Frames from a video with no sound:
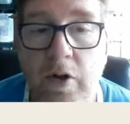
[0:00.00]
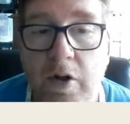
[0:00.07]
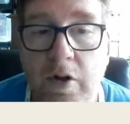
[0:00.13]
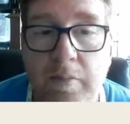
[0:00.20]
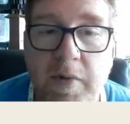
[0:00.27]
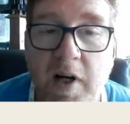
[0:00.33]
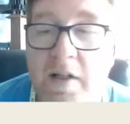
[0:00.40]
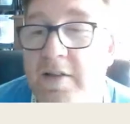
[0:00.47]

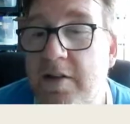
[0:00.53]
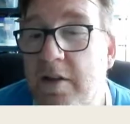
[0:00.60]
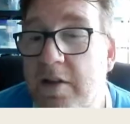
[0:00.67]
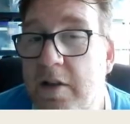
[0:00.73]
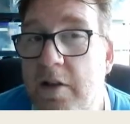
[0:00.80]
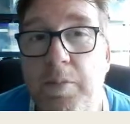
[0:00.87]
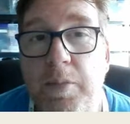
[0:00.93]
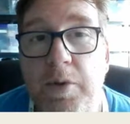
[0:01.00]
them minus the
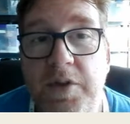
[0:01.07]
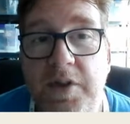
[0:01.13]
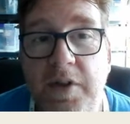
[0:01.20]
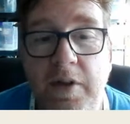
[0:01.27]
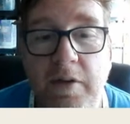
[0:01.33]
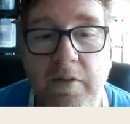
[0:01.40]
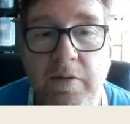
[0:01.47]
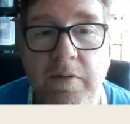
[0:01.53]

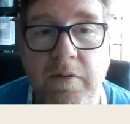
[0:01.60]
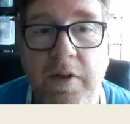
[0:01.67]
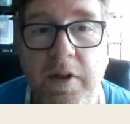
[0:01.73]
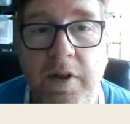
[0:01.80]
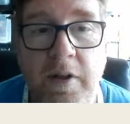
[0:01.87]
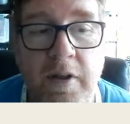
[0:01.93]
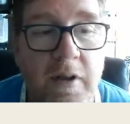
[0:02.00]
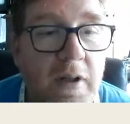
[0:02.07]
10%
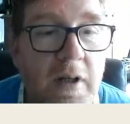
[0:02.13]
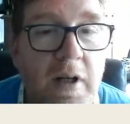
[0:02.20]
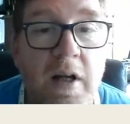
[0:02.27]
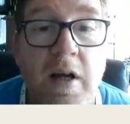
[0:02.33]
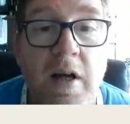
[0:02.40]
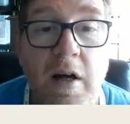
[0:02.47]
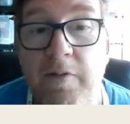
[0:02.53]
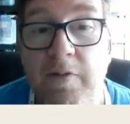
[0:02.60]
fee
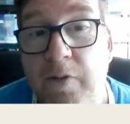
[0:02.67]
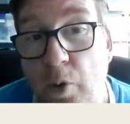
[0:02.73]
of